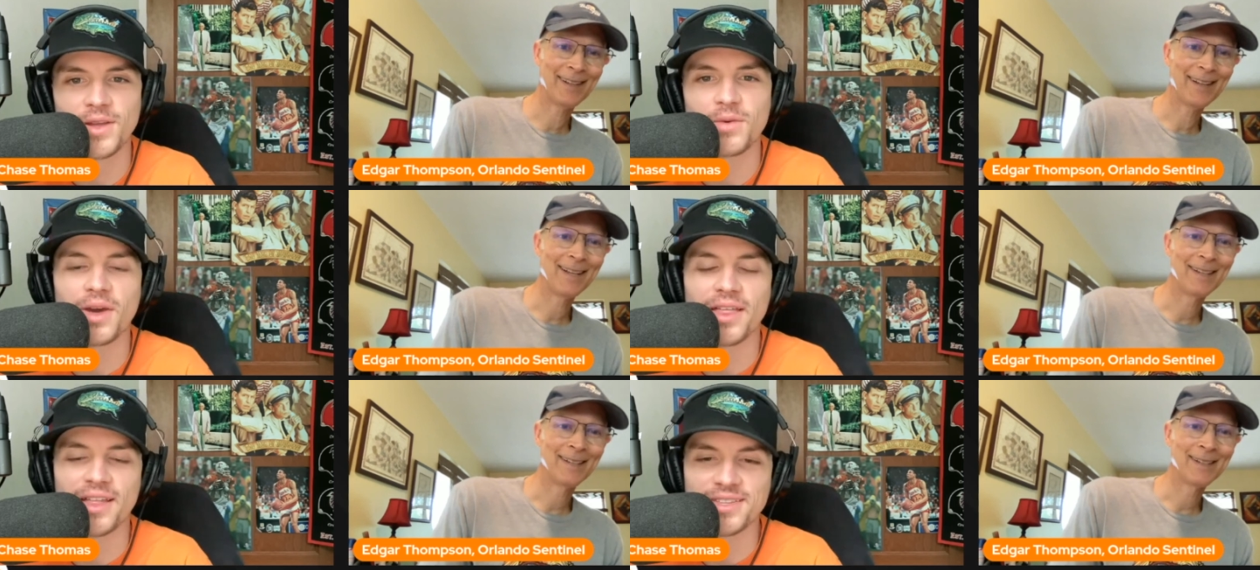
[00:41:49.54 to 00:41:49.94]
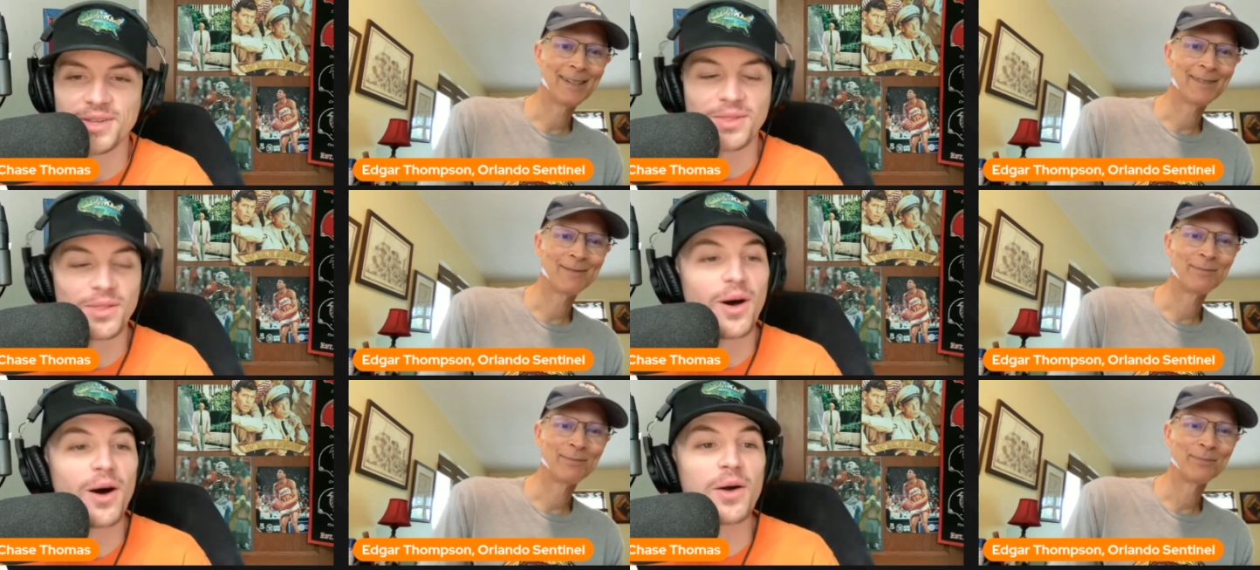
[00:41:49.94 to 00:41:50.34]
Speaker 1: okay, that's a
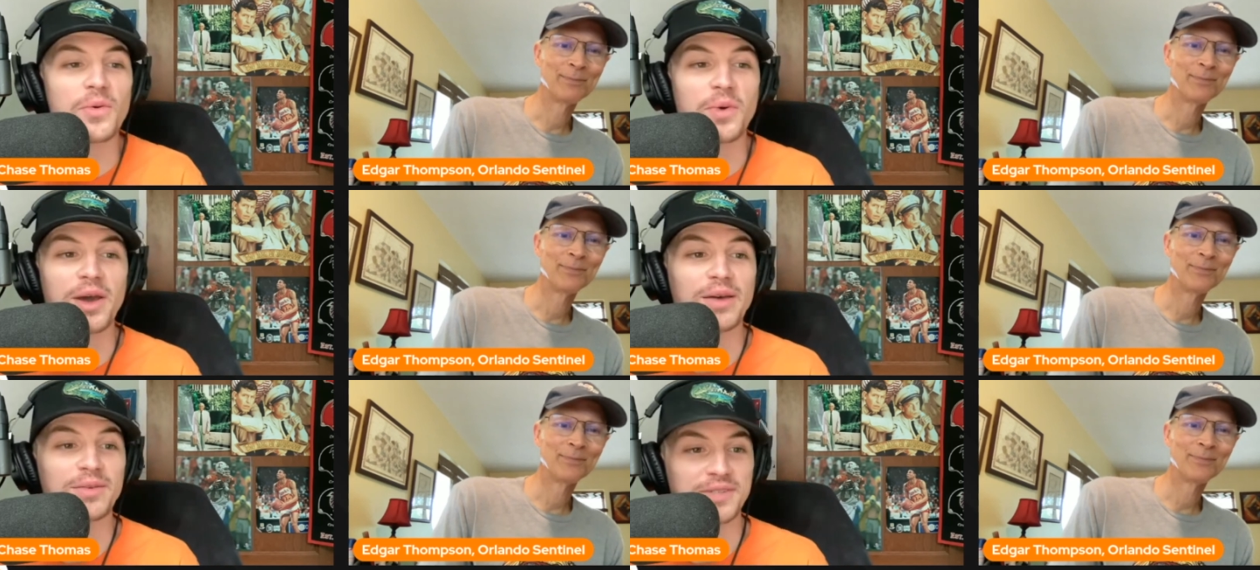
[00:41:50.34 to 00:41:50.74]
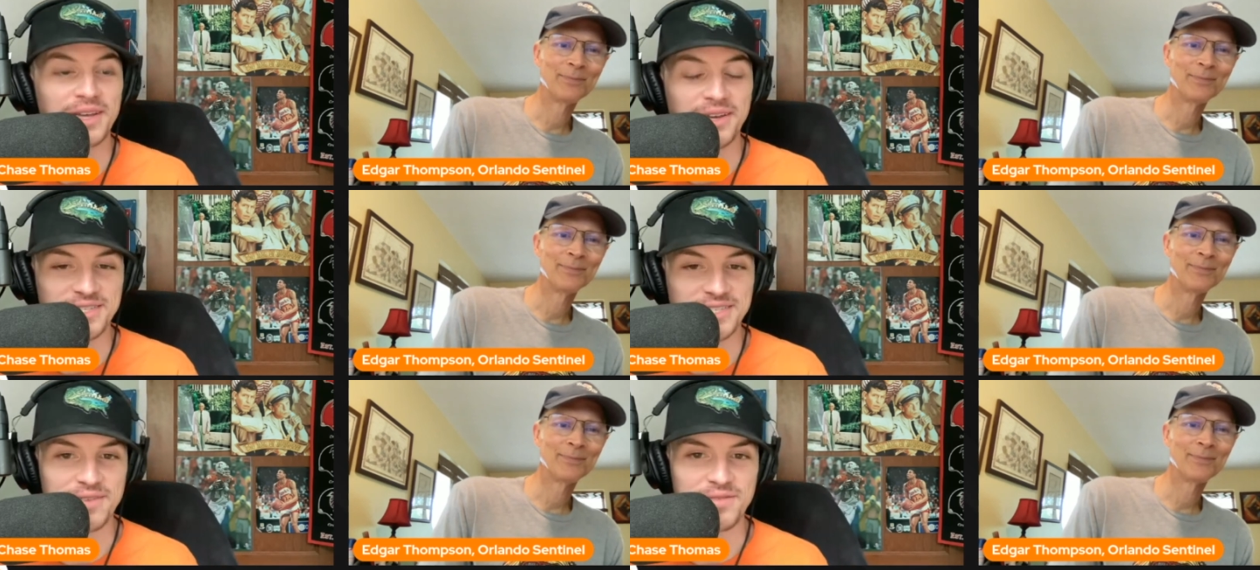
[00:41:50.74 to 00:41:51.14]
long way of
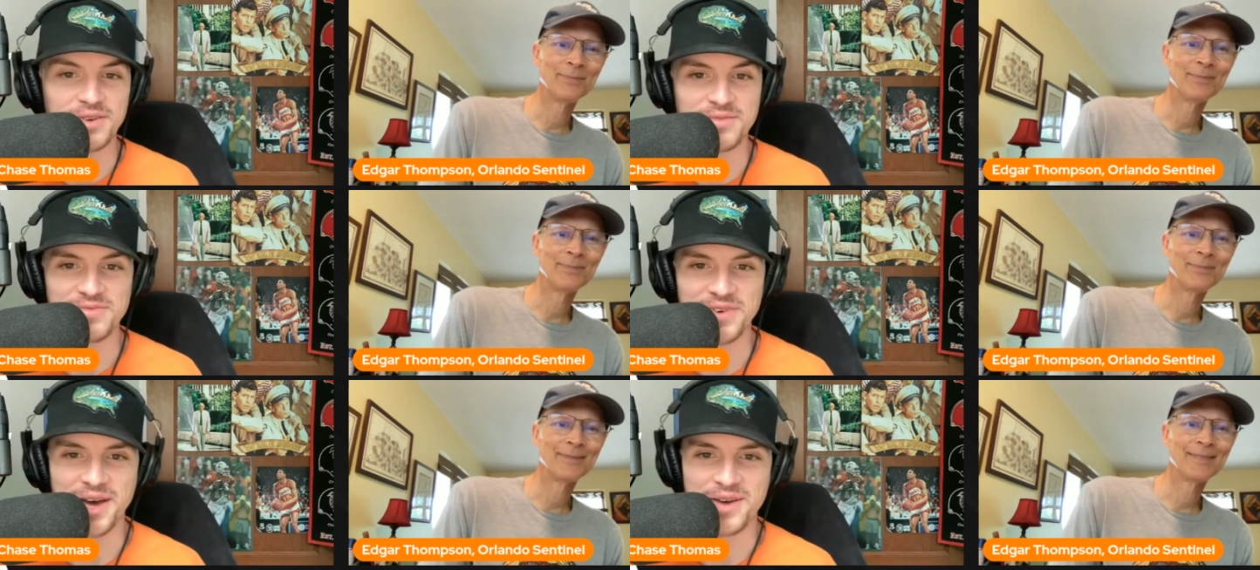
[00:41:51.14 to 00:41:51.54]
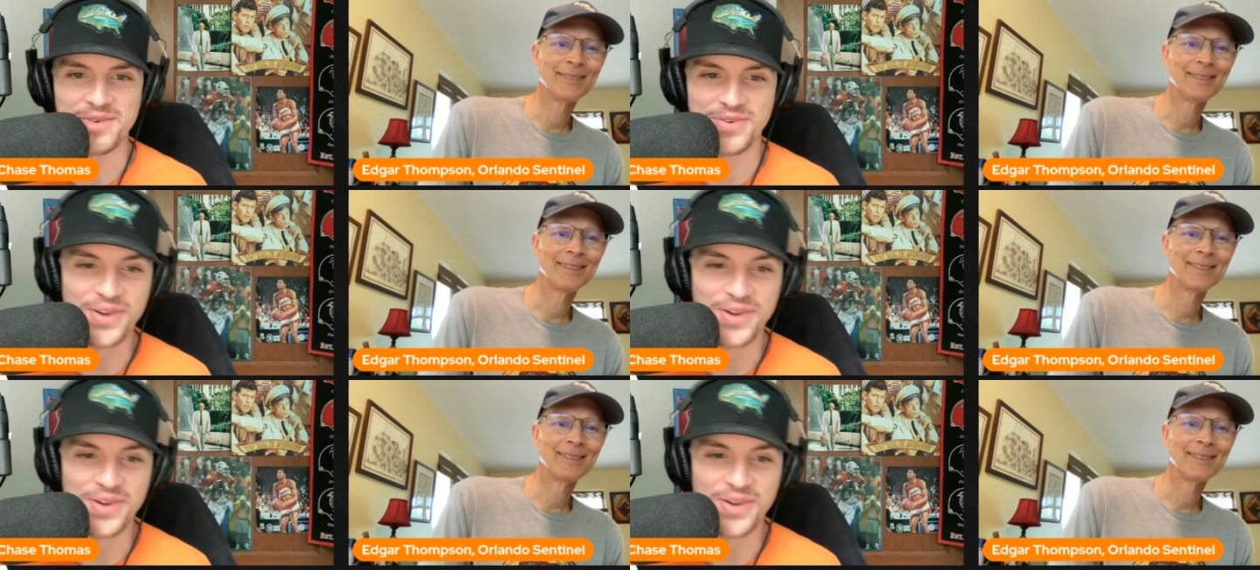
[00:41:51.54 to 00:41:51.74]
saying seven and five.